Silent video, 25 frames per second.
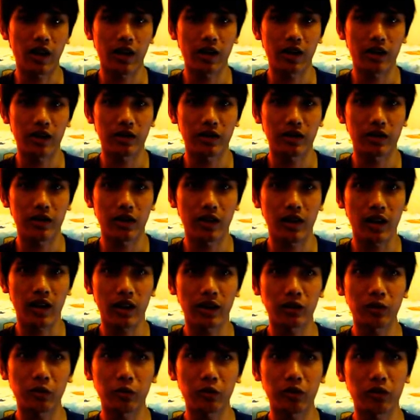And
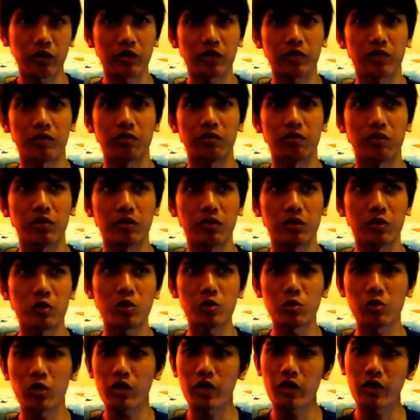I know the
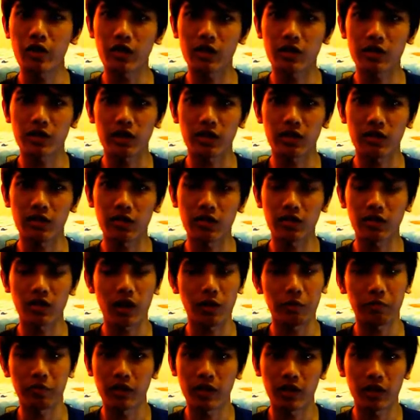usual thing is that
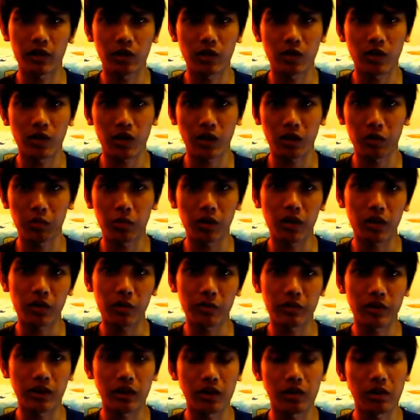top 10 or like a
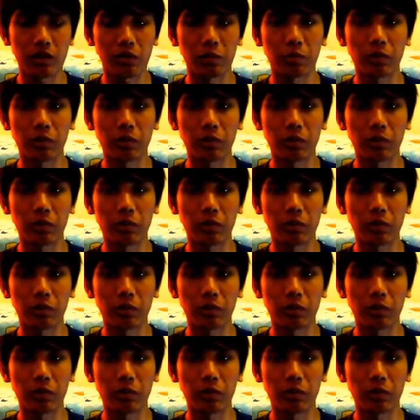bottom 10,